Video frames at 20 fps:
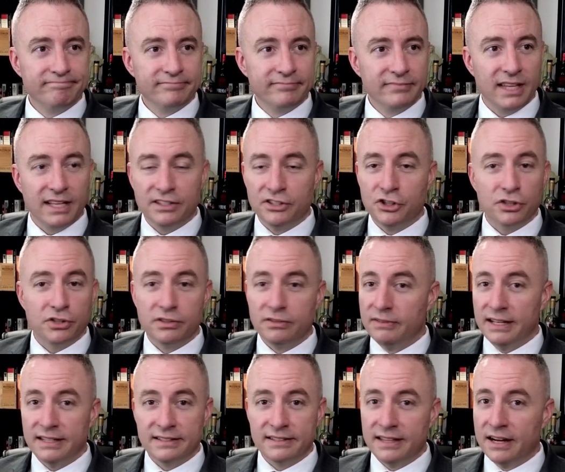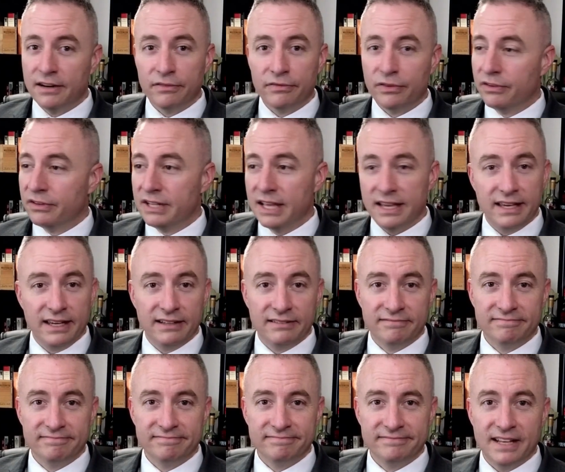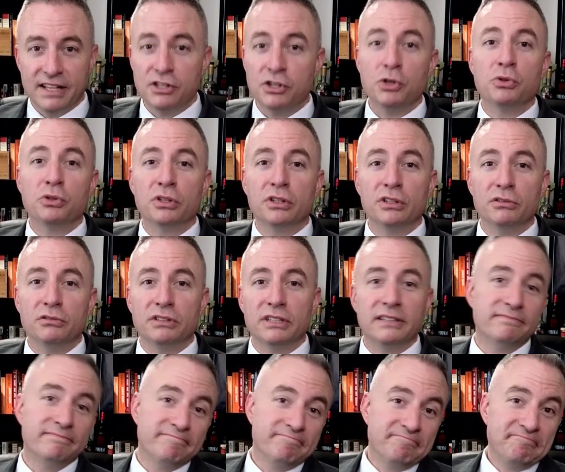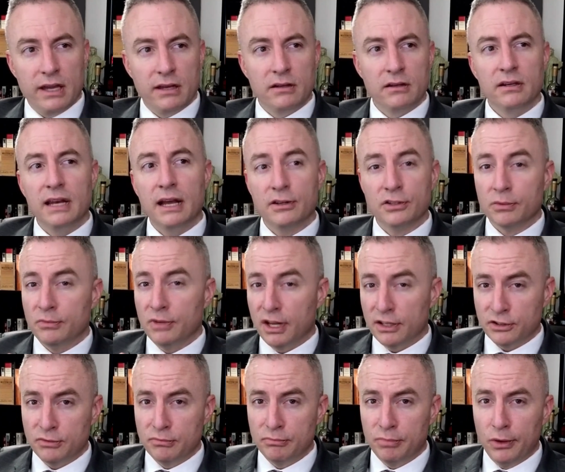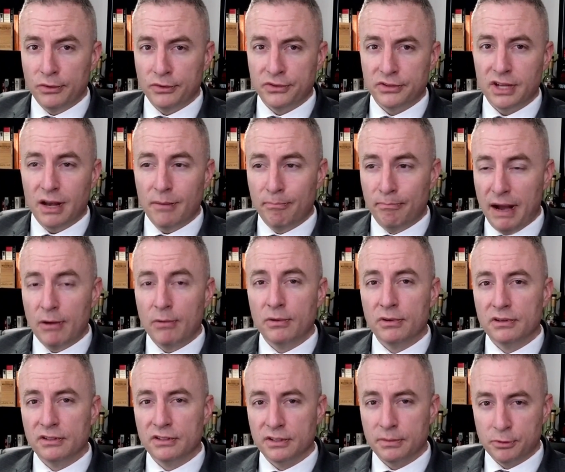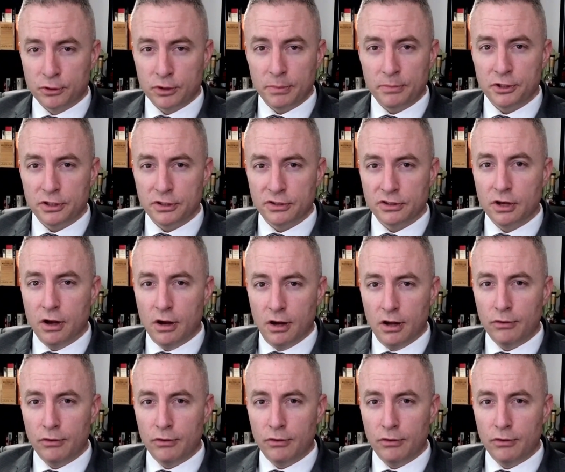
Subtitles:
It's there for the taking. It's use it or lose it. Now, some nuts and bolts about subscriptions on